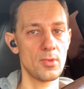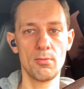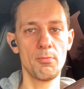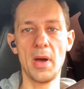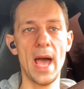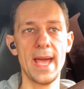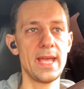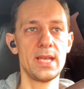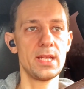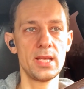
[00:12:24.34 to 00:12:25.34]
by
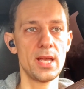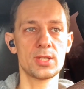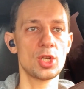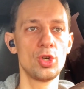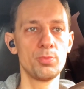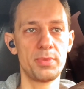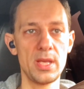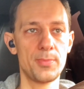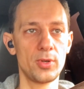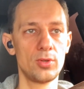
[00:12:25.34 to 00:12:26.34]
his own
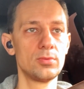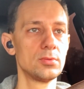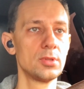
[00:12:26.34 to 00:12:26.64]
people